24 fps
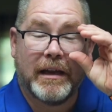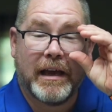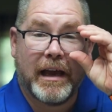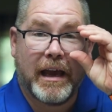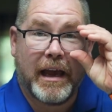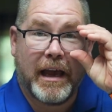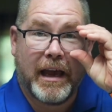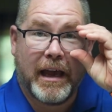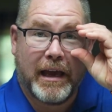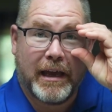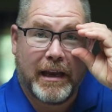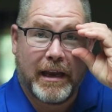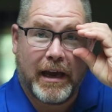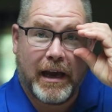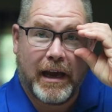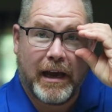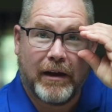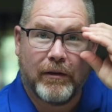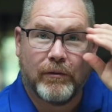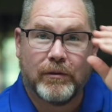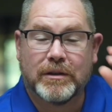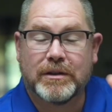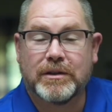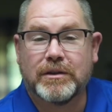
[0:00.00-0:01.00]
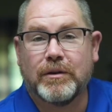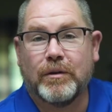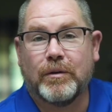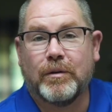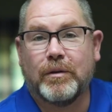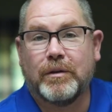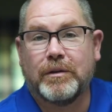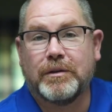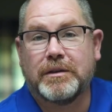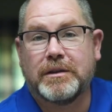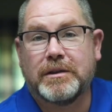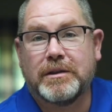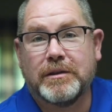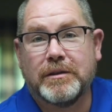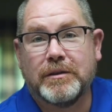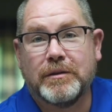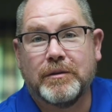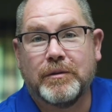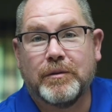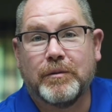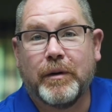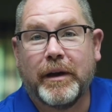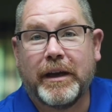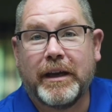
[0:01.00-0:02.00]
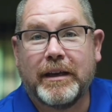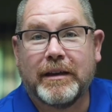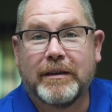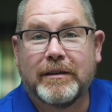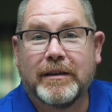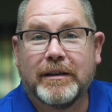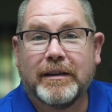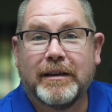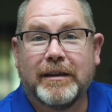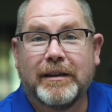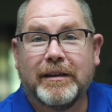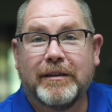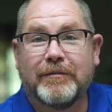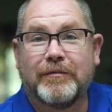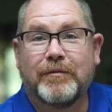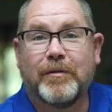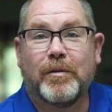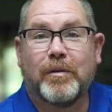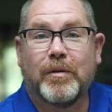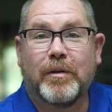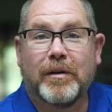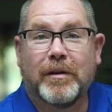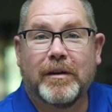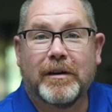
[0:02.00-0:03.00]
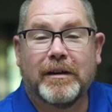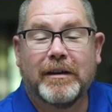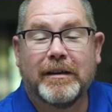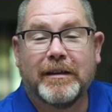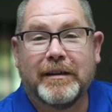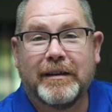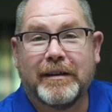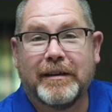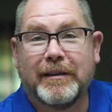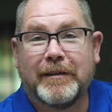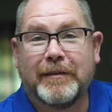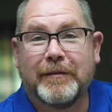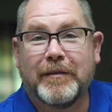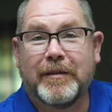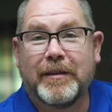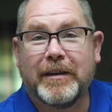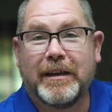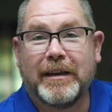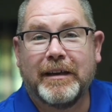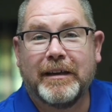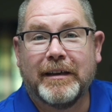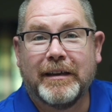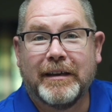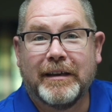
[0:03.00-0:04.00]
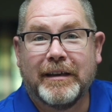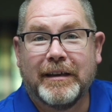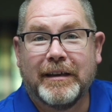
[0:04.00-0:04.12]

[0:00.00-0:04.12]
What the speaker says: and I was told to wait for the